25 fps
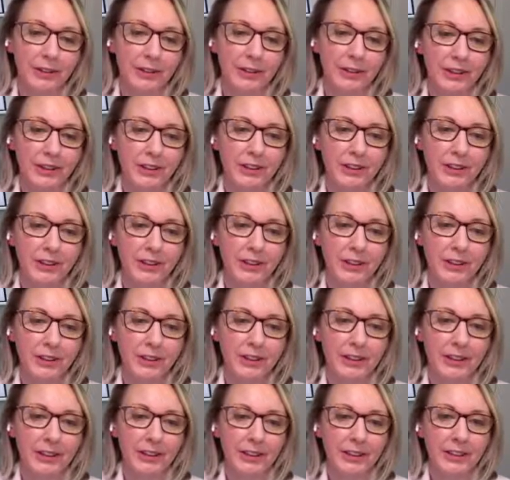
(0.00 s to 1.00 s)

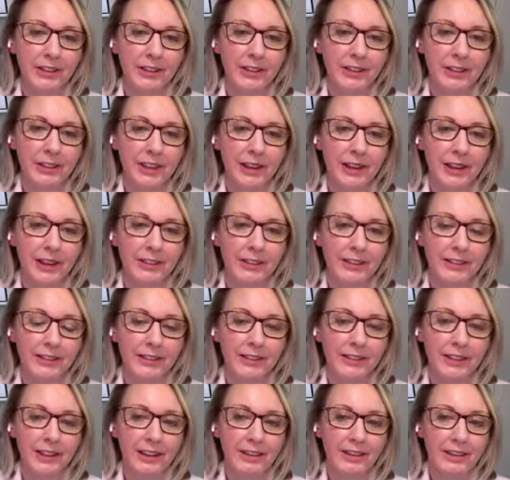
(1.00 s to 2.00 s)
adulthood, so that
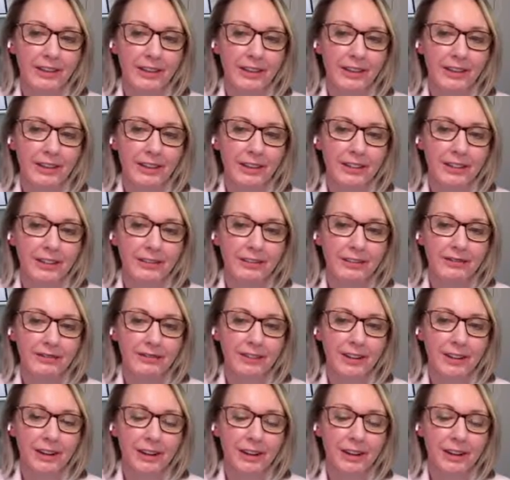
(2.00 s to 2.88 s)
that child can